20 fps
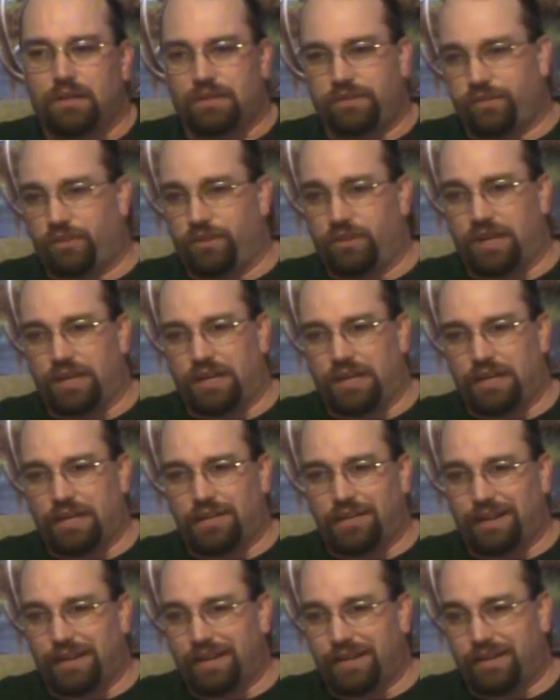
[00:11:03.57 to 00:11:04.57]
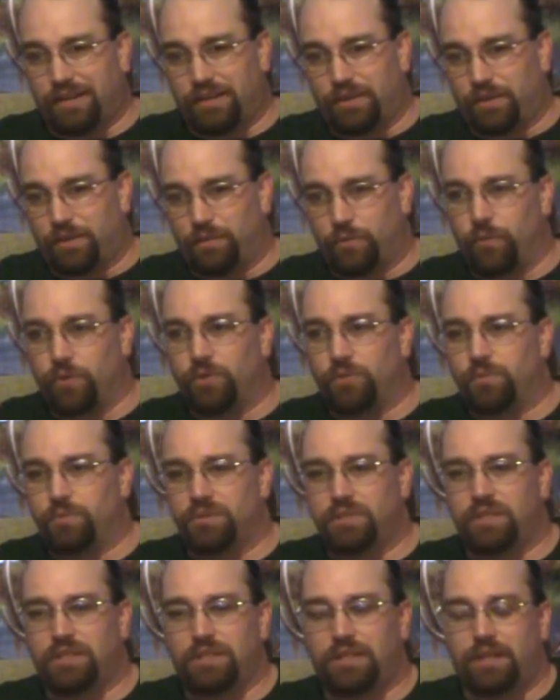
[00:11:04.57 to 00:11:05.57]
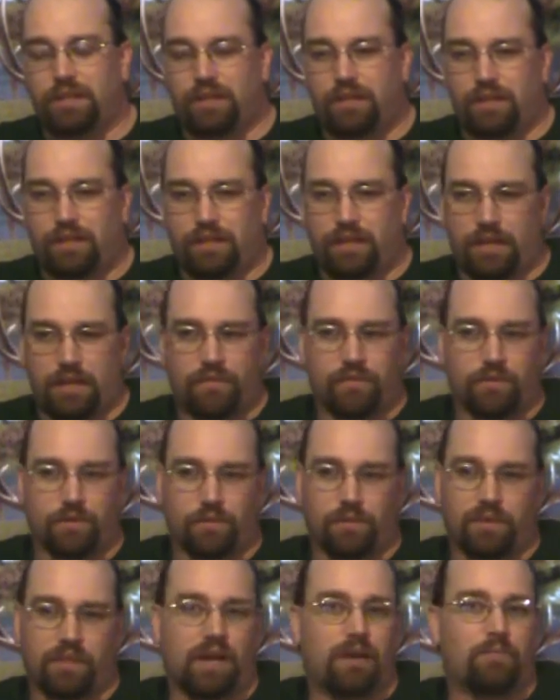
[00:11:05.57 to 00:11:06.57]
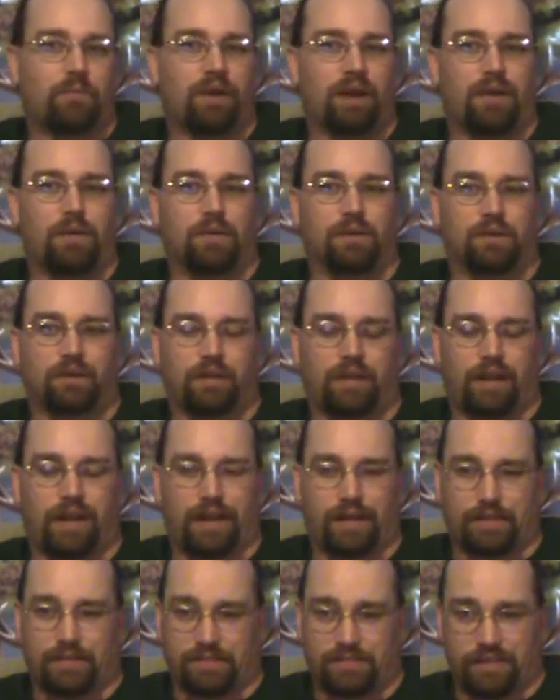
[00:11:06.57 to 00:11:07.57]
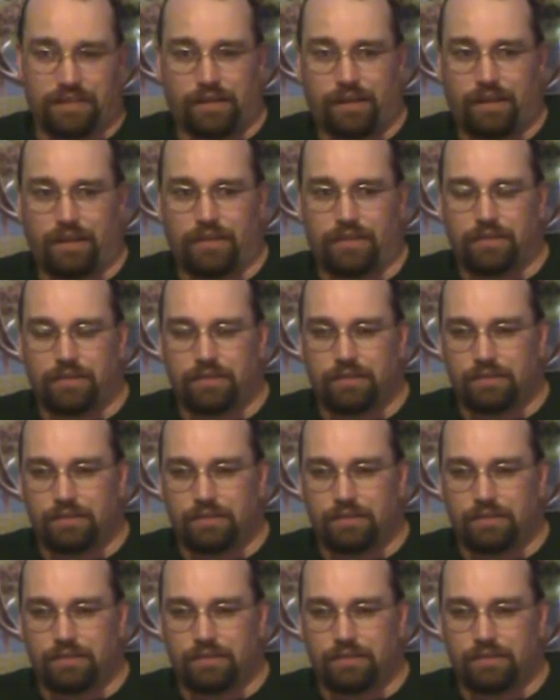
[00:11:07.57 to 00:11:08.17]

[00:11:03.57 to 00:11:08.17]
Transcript: You're going to need light in other rooms if you're without power and it's at night.